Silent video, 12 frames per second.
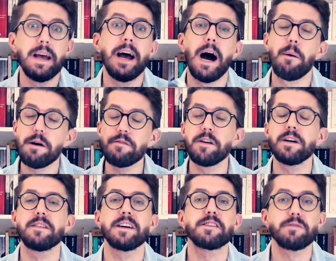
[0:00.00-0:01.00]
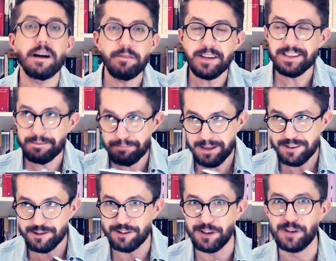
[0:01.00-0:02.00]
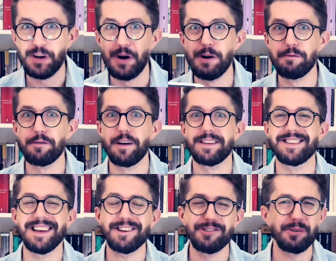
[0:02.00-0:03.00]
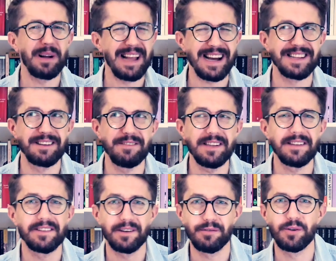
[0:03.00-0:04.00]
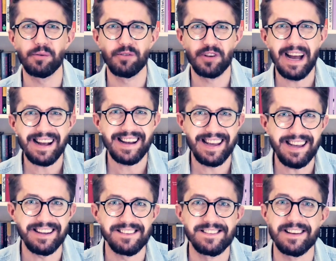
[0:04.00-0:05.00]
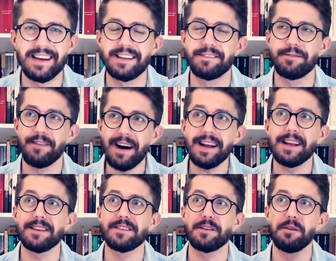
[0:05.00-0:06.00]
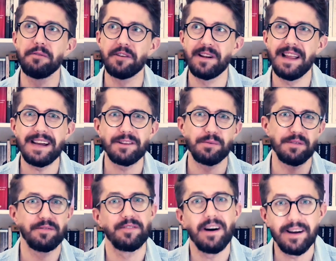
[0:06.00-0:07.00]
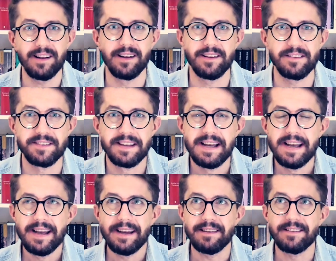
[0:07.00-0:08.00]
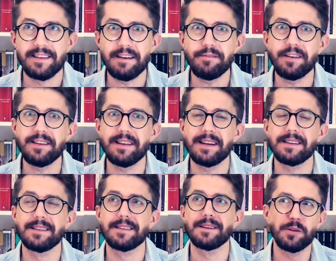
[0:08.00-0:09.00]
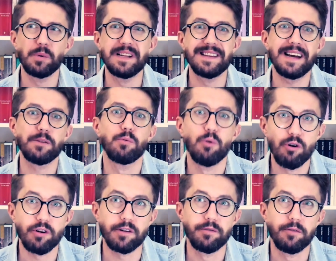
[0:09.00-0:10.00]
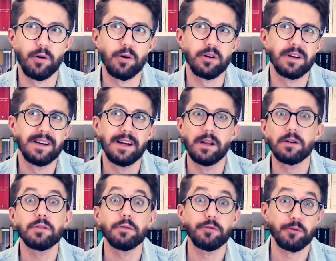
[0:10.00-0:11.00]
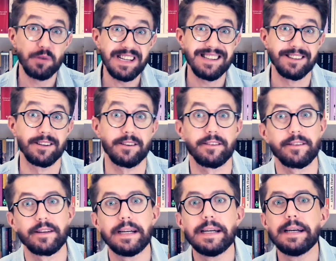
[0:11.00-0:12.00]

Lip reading: However, the graphic depiction of sexual activities of those young kids and violence overlaid with violence is something that will not work for a lot of readers.